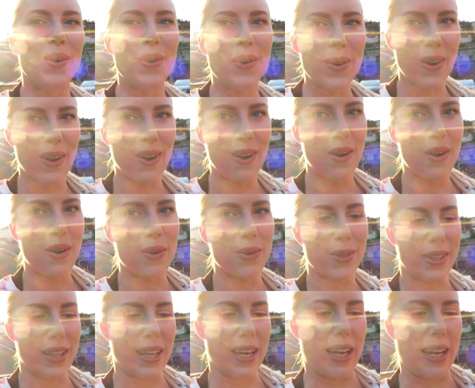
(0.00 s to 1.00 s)
all
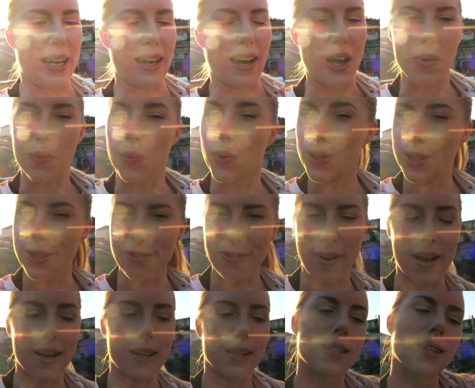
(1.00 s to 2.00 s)
along the like
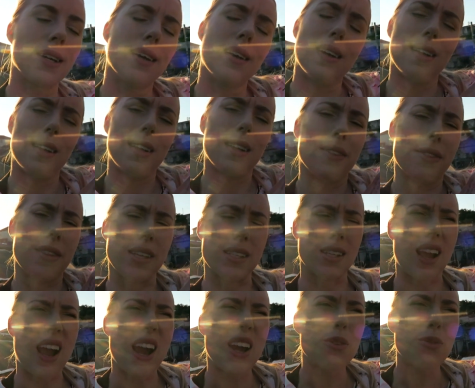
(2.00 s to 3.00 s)
waterfront.
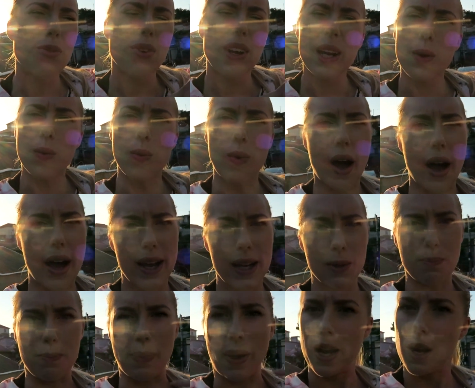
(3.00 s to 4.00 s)
There's a kind of really
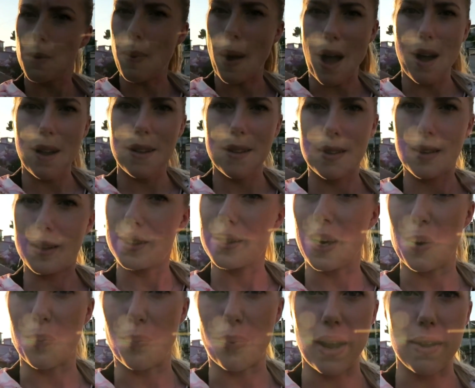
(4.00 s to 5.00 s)
wide bike path
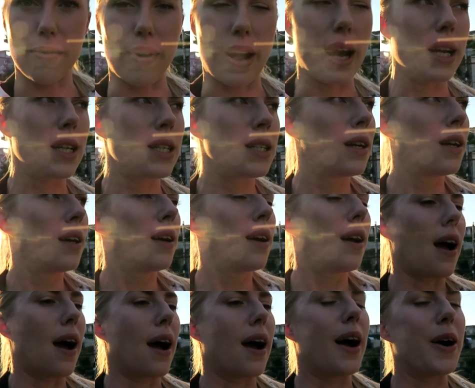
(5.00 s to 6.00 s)
that's like bright red,
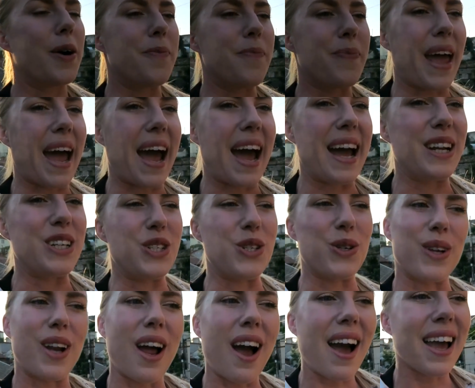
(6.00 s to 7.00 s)
and
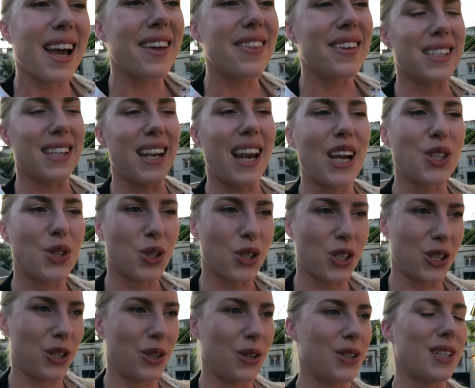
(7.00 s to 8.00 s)
you can hire these
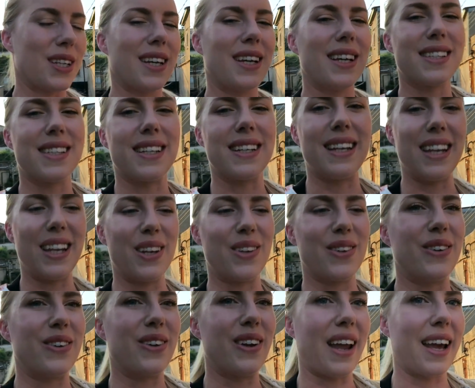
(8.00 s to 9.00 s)
electric scooters and
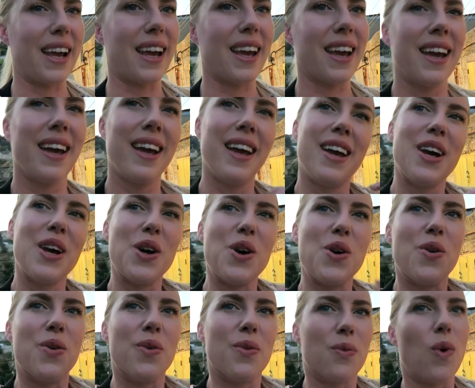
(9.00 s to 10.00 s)
little like
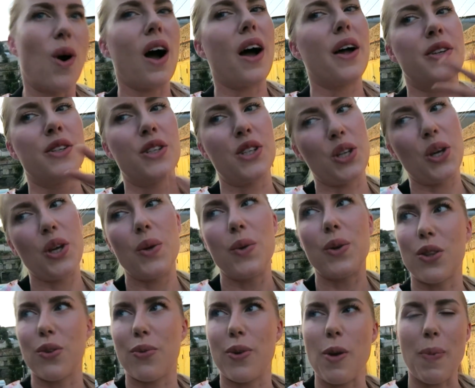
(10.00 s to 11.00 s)
1, 2,
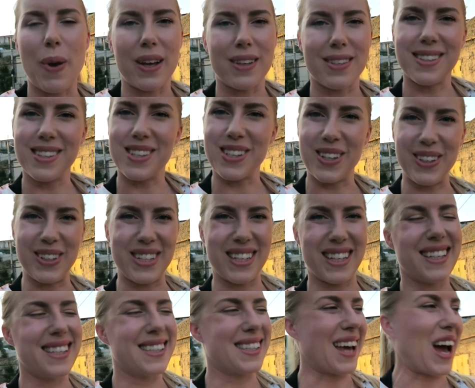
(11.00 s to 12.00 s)
or 3 person
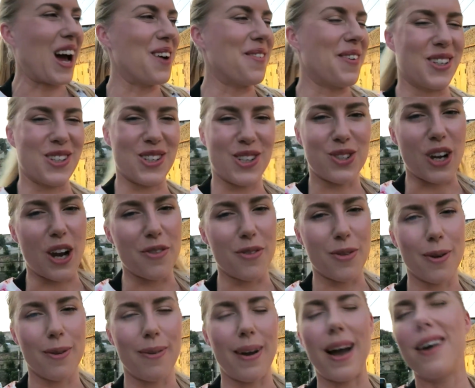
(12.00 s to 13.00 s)
scooters, and just drive
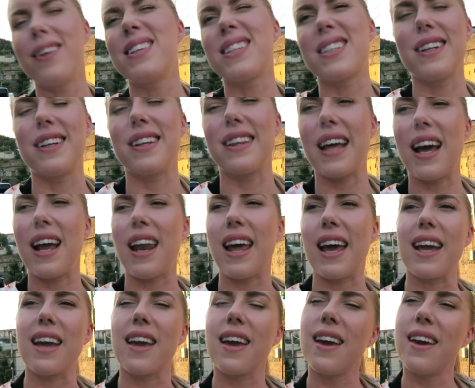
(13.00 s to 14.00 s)
them around, and they're
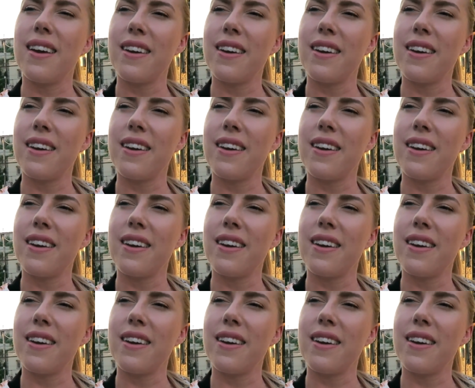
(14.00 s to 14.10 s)
like